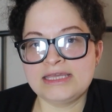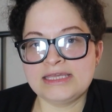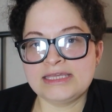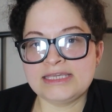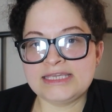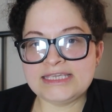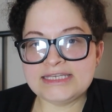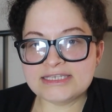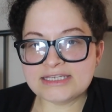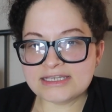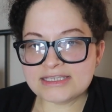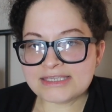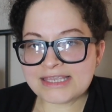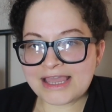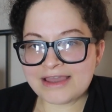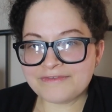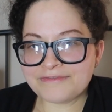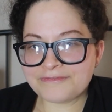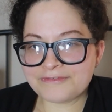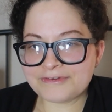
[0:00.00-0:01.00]
He does
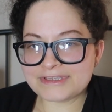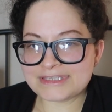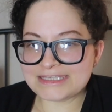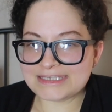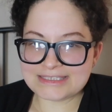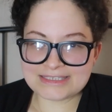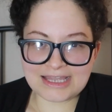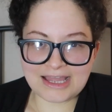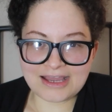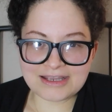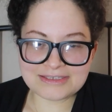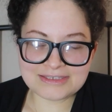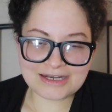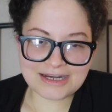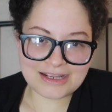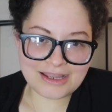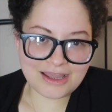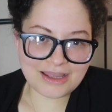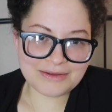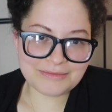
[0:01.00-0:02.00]
have fuzzy socks that
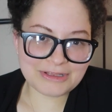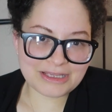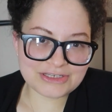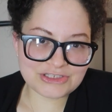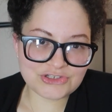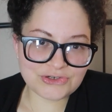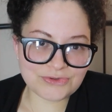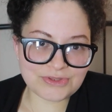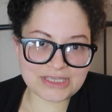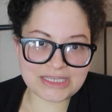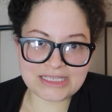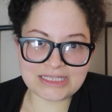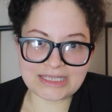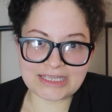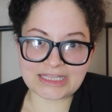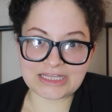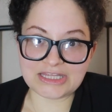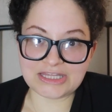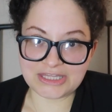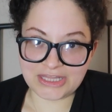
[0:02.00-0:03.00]
I got him last year that he
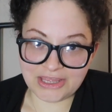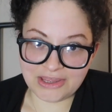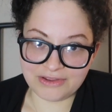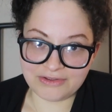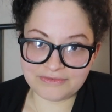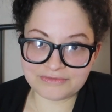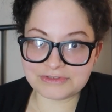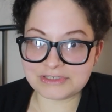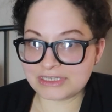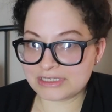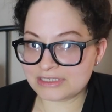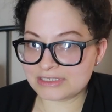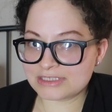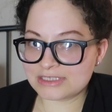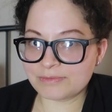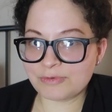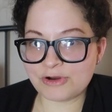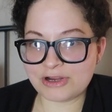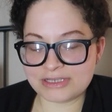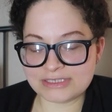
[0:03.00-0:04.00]
like loved, like
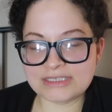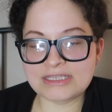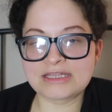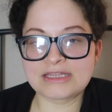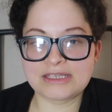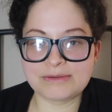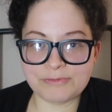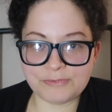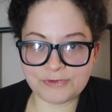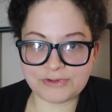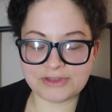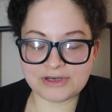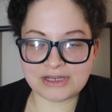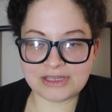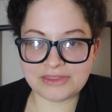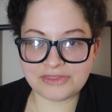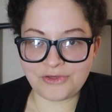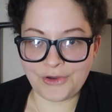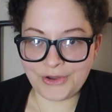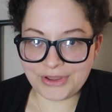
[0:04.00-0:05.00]
surprisingly more than
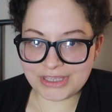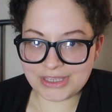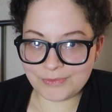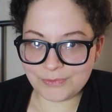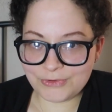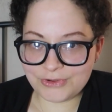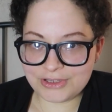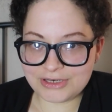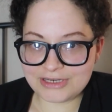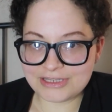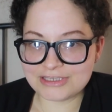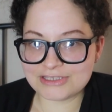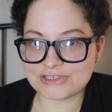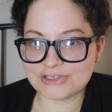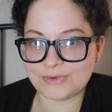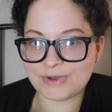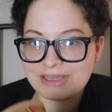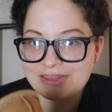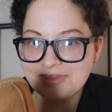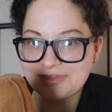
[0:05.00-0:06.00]
I thought he would.
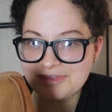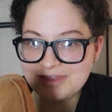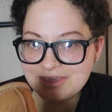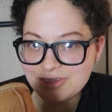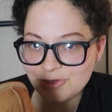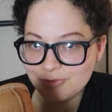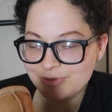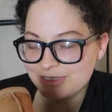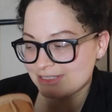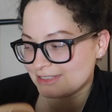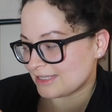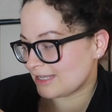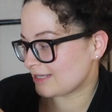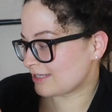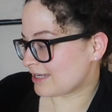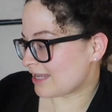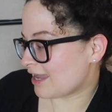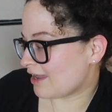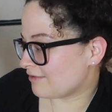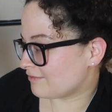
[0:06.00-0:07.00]
So I think he'll be
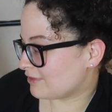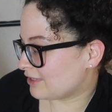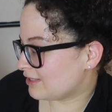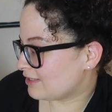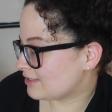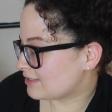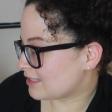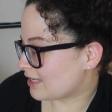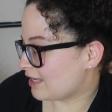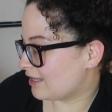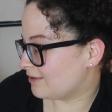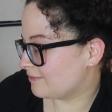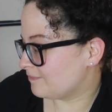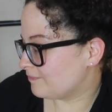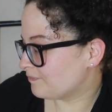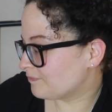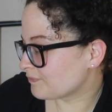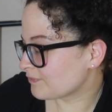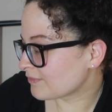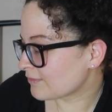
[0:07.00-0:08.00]
psyched to have these. And
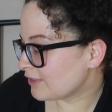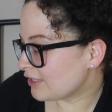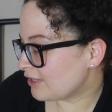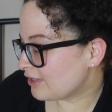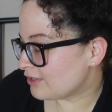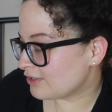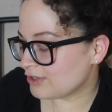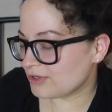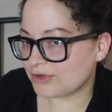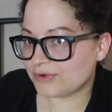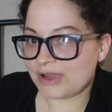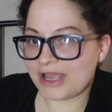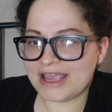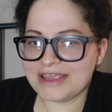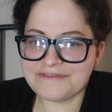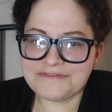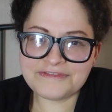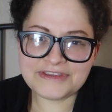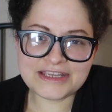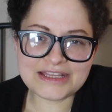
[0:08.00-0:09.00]
you know,
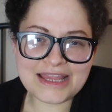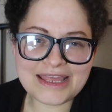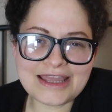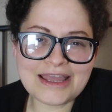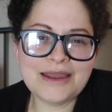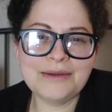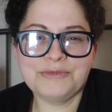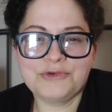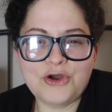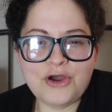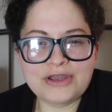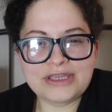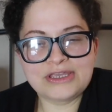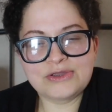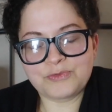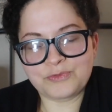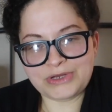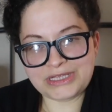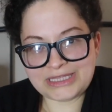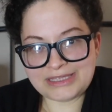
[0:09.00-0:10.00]
I feel like I'm
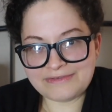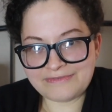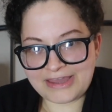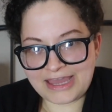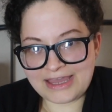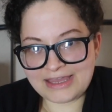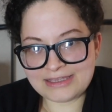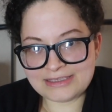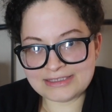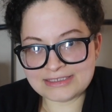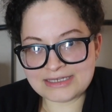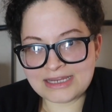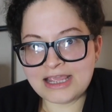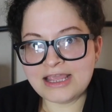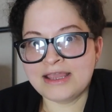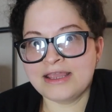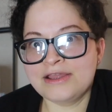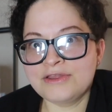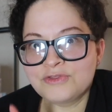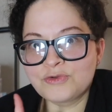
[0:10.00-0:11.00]
talking really fast.
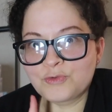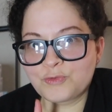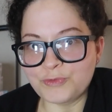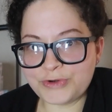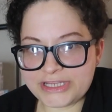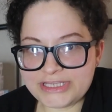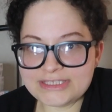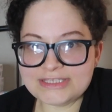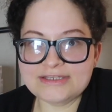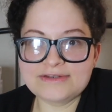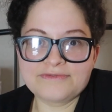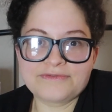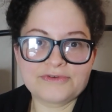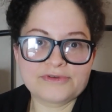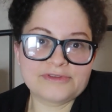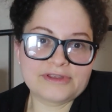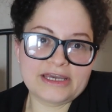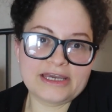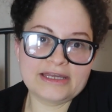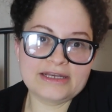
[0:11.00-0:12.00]
The reason
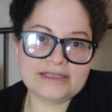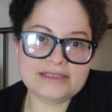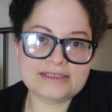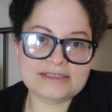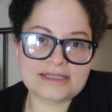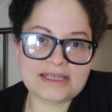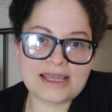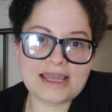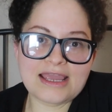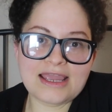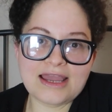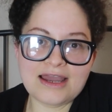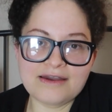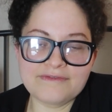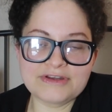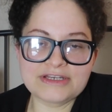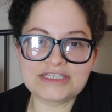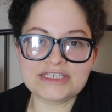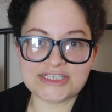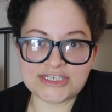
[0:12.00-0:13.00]
for that is that I
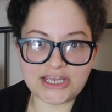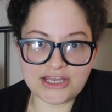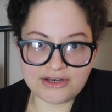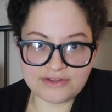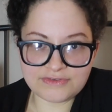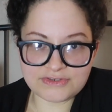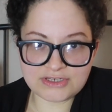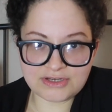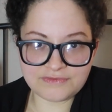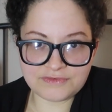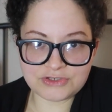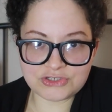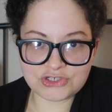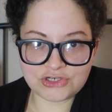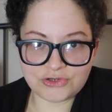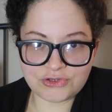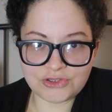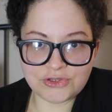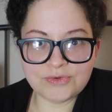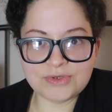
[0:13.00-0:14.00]
have a ton of stuff to
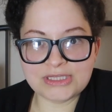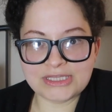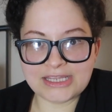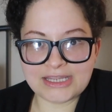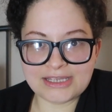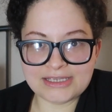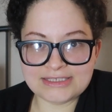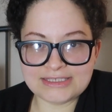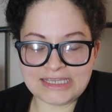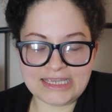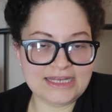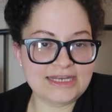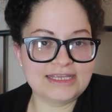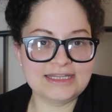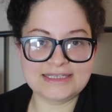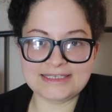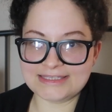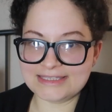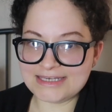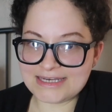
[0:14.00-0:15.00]
show you. And like I said,
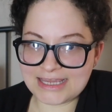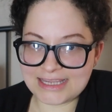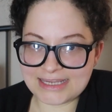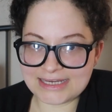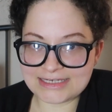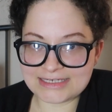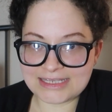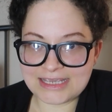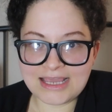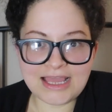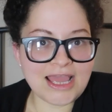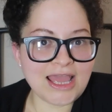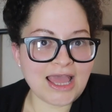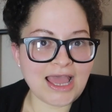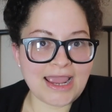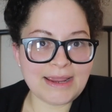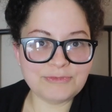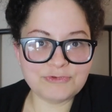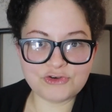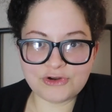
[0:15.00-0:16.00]
it's the night.
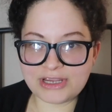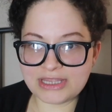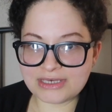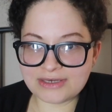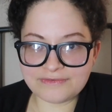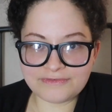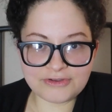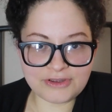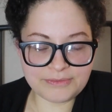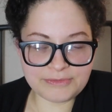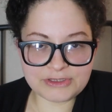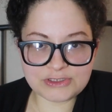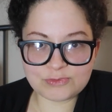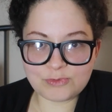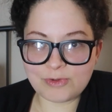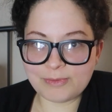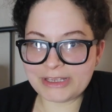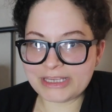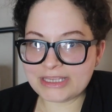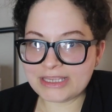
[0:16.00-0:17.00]
I'm trying to film this
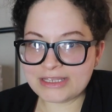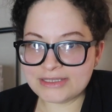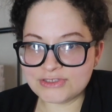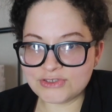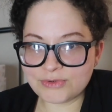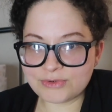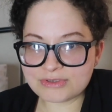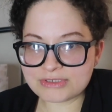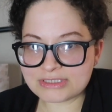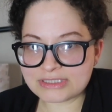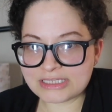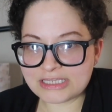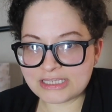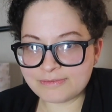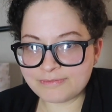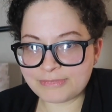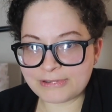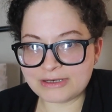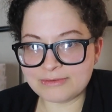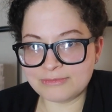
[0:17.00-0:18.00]
while my kids are
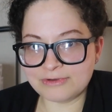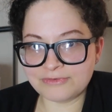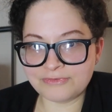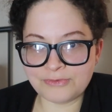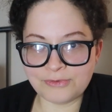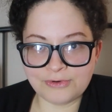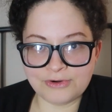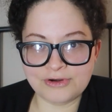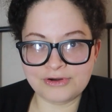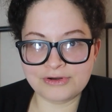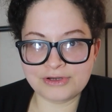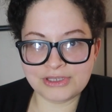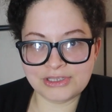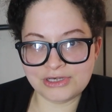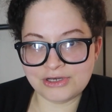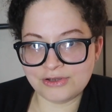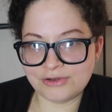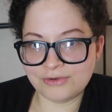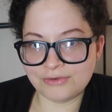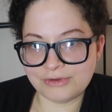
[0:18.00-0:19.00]
asleep and before, you
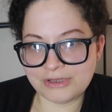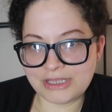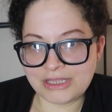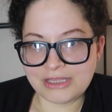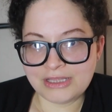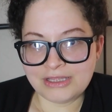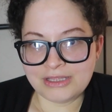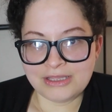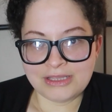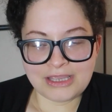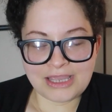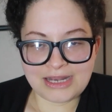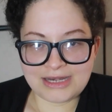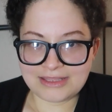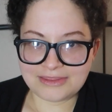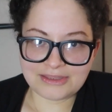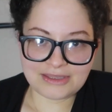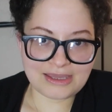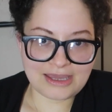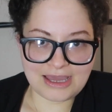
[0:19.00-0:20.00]
know,
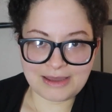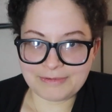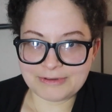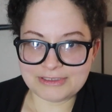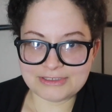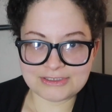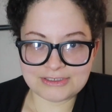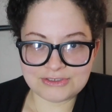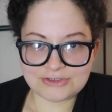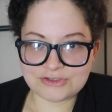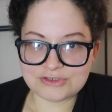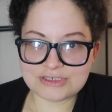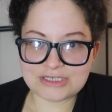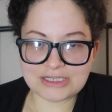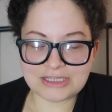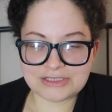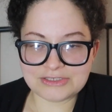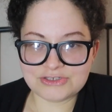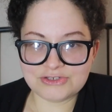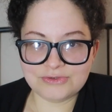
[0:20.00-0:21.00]
anything happens and just
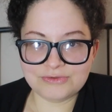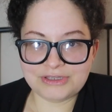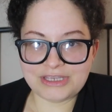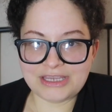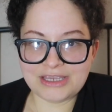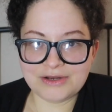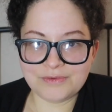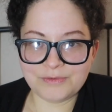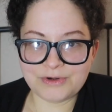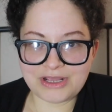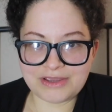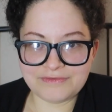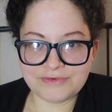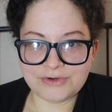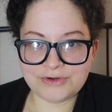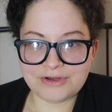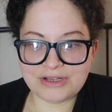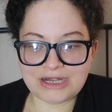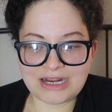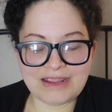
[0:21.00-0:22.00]
it gets too late and
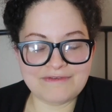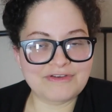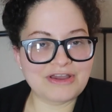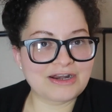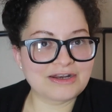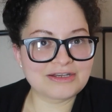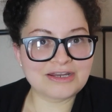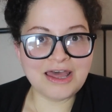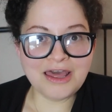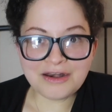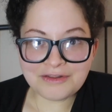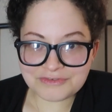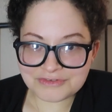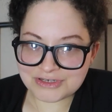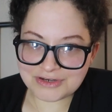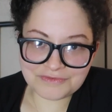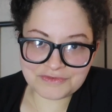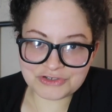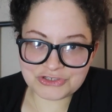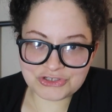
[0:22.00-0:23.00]
whatever. And I've got a ton of
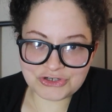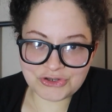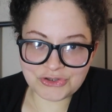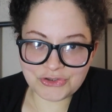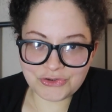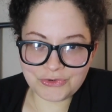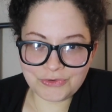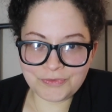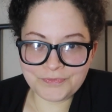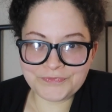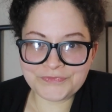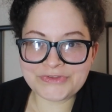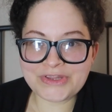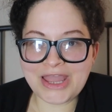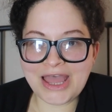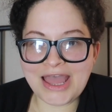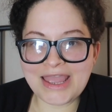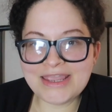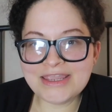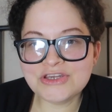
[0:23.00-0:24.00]
stuff to show you.
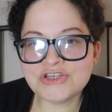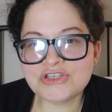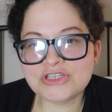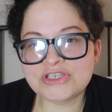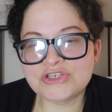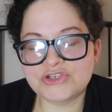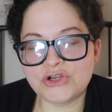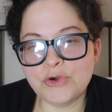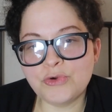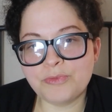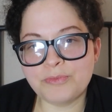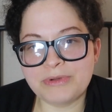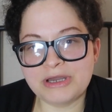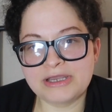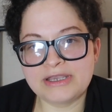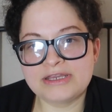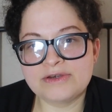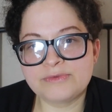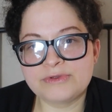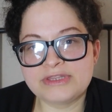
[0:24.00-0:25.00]
I actually don't
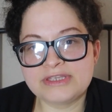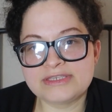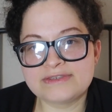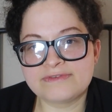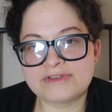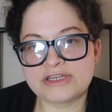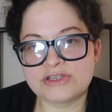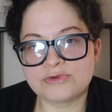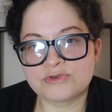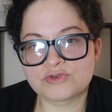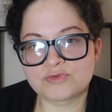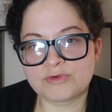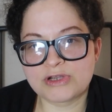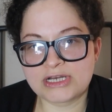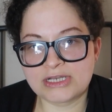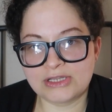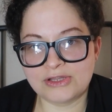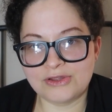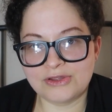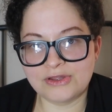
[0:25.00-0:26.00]
mind when these videos
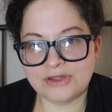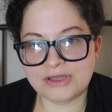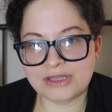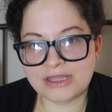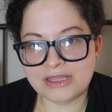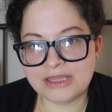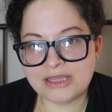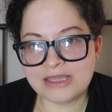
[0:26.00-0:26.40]
run long.